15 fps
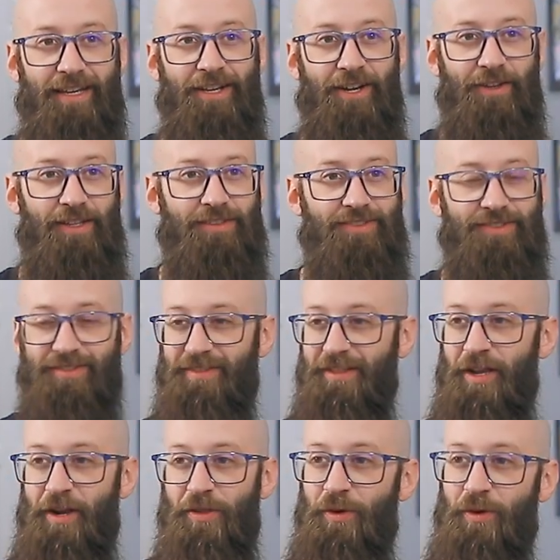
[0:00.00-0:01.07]
You
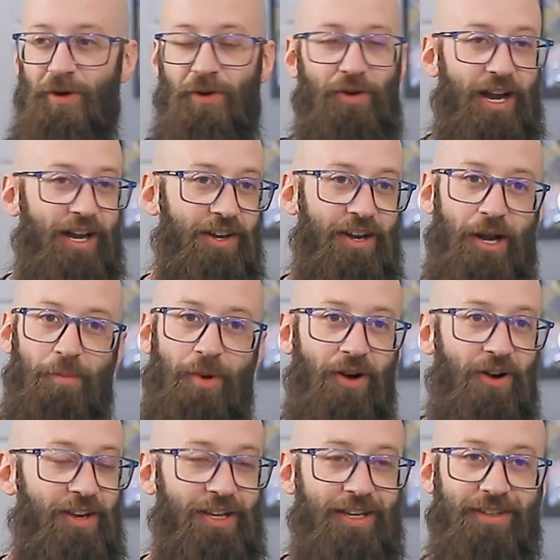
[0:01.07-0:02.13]
can throw on a record at a
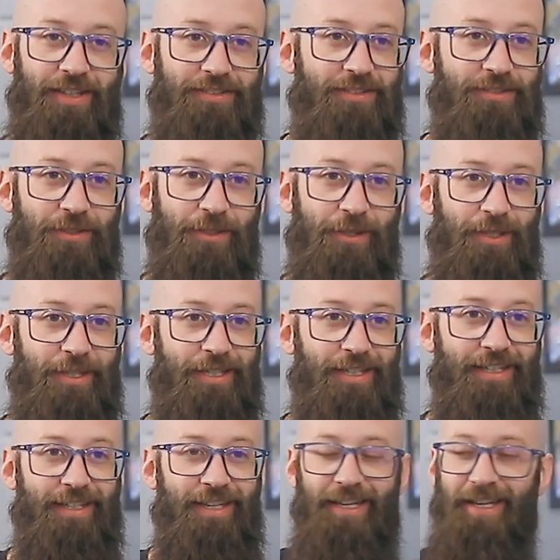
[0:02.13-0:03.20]
party and listen to it,
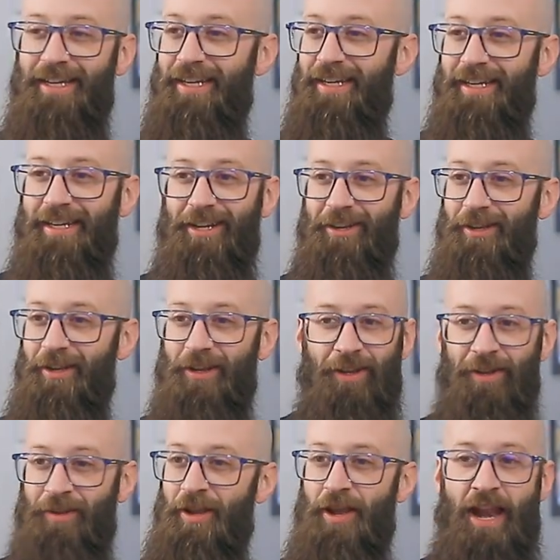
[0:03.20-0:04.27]
and
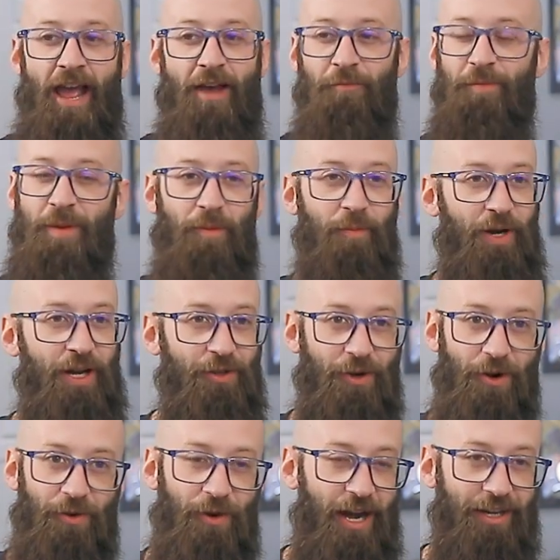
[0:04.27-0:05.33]
you can have people bring
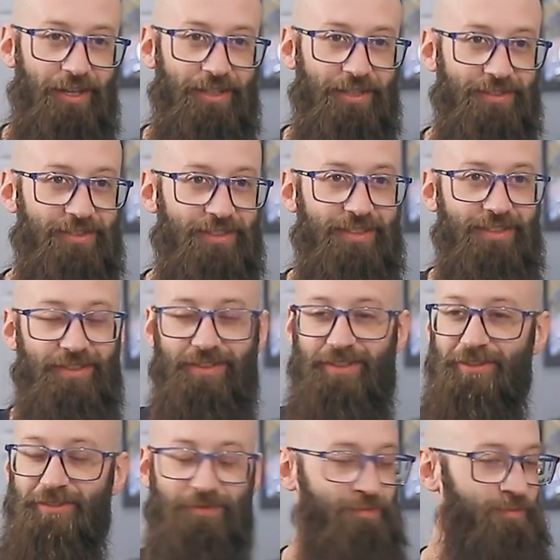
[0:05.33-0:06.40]
their own records, and
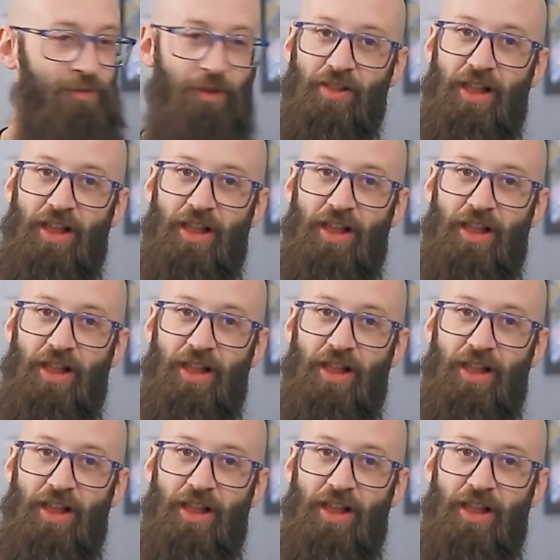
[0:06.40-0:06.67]
there's a